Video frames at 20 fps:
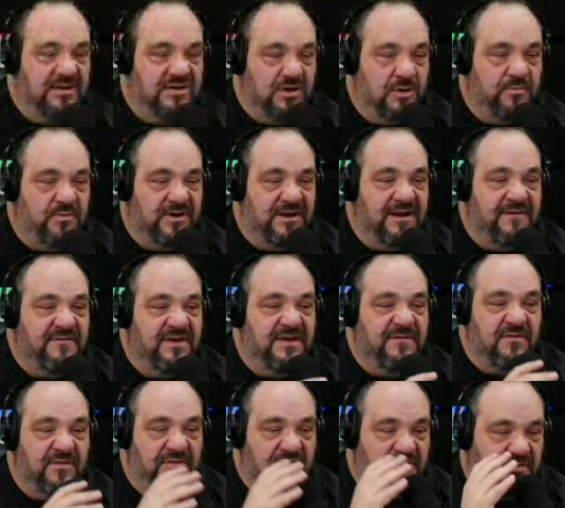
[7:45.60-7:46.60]
Oprah never
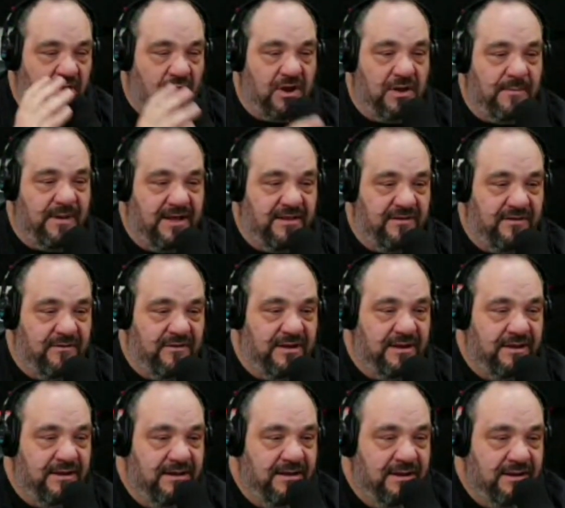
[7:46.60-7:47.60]
even thought about doing.
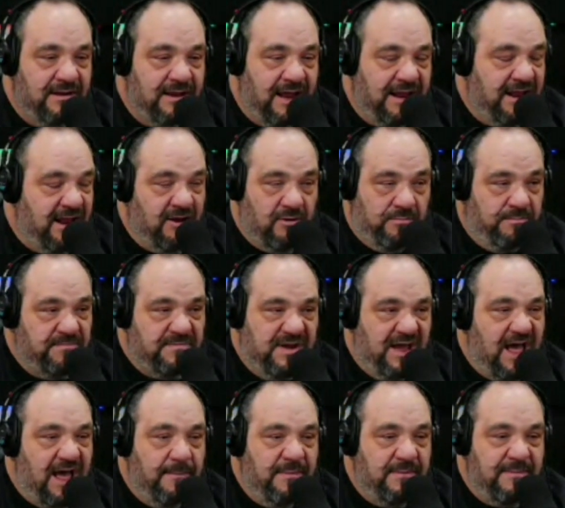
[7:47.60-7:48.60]
Right. And right. they're
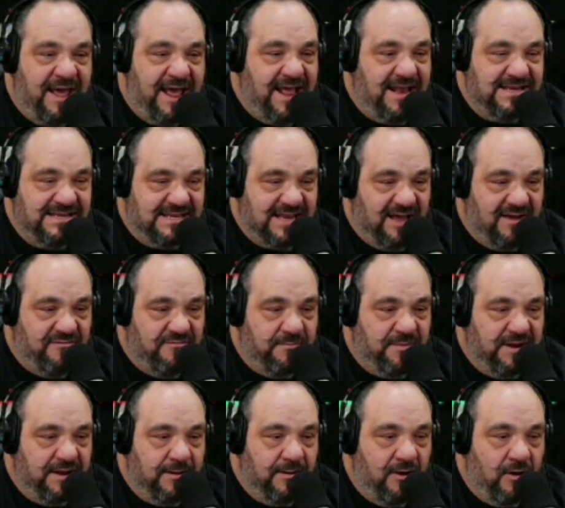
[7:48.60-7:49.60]
common man stuff.
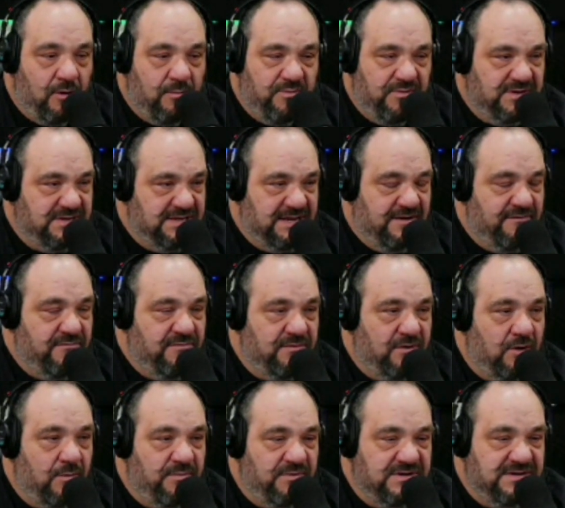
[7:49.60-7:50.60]
But uh, Oprah's never,
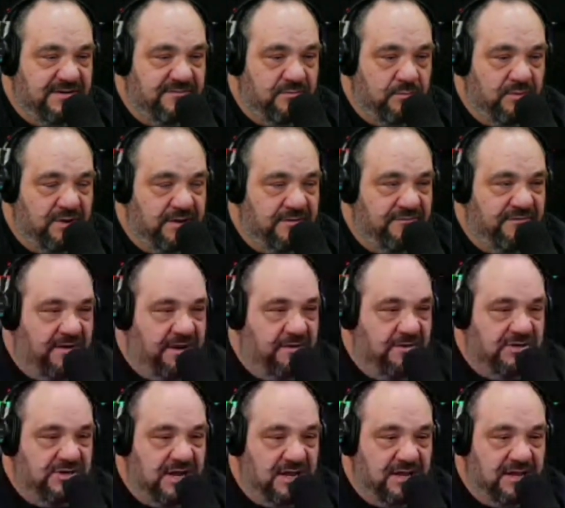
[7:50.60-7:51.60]
Oprah's never went and
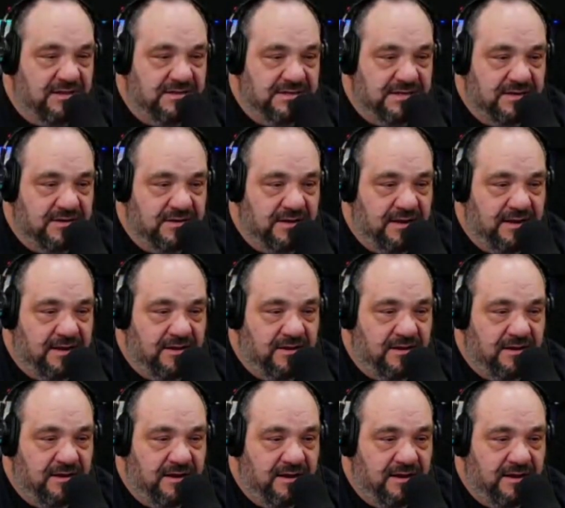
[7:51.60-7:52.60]
fired shotguns at
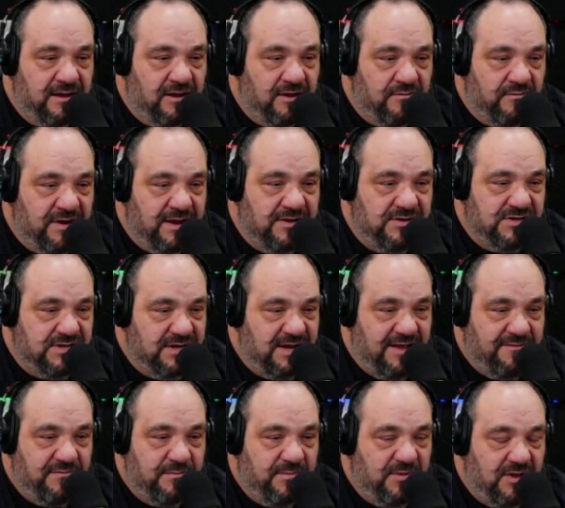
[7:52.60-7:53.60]
a, at a gun range. She'd
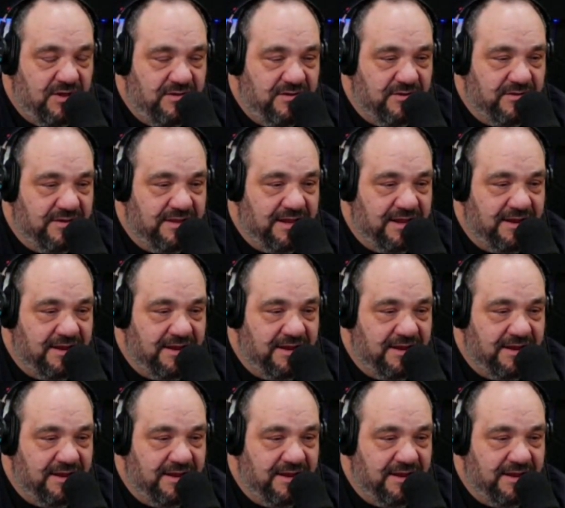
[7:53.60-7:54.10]
have a ball doing that.